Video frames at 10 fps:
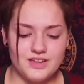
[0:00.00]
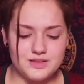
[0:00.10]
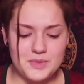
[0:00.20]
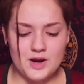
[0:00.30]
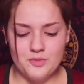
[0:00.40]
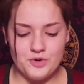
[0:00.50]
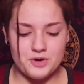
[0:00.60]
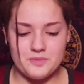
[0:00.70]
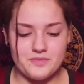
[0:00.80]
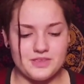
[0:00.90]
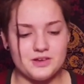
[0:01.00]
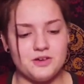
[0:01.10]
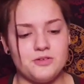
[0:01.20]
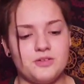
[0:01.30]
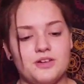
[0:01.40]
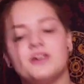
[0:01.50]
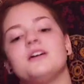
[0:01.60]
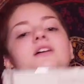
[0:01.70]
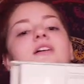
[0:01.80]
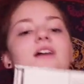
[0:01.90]
Paramore, you know?
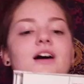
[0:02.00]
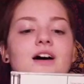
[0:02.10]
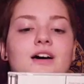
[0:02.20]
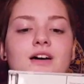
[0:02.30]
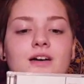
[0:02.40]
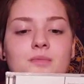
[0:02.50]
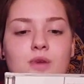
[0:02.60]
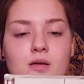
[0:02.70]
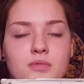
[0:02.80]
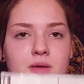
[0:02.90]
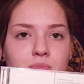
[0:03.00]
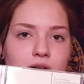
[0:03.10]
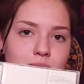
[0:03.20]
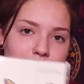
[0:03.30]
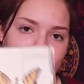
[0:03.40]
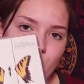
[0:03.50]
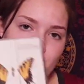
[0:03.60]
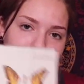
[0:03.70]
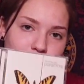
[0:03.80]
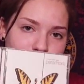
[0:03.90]
Probably Brick by
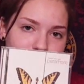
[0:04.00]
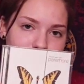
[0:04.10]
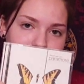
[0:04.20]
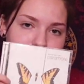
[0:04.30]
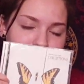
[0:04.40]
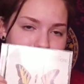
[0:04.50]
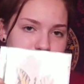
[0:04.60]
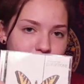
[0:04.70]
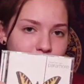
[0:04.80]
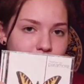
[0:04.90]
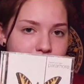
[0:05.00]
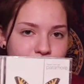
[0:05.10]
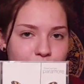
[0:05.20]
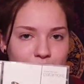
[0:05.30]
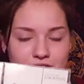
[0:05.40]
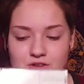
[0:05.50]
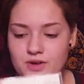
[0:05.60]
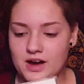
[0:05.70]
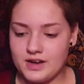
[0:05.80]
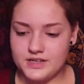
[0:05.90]
Boring Brick is my favorite one off of Brand New
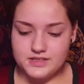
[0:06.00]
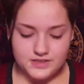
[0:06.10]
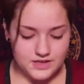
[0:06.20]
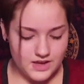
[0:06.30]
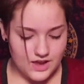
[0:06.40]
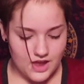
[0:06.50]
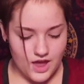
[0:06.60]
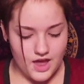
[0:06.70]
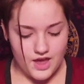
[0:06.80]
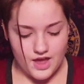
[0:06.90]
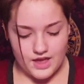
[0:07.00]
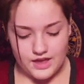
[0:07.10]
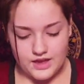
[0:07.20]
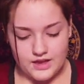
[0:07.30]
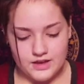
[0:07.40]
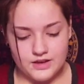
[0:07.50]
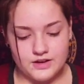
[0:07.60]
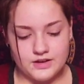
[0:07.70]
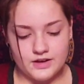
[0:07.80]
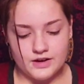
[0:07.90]
Eyes.
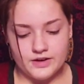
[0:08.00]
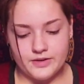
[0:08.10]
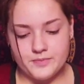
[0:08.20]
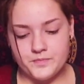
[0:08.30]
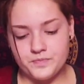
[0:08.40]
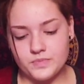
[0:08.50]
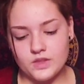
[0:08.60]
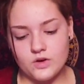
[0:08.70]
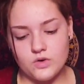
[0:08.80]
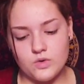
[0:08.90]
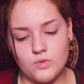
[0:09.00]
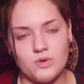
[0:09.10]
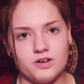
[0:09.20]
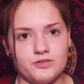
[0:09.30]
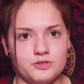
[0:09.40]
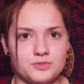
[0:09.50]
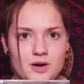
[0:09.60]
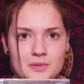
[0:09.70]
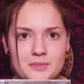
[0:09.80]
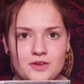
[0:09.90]
And Whoa is
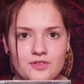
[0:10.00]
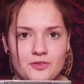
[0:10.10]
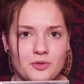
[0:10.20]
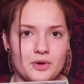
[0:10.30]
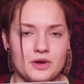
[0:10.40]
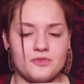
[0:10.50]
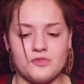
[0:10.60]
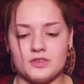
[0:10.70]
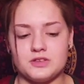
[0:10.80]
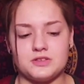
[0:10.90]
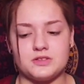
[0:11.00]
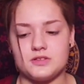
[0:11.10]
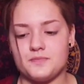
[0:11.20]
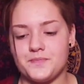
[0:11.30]
probably my favorite one off of this.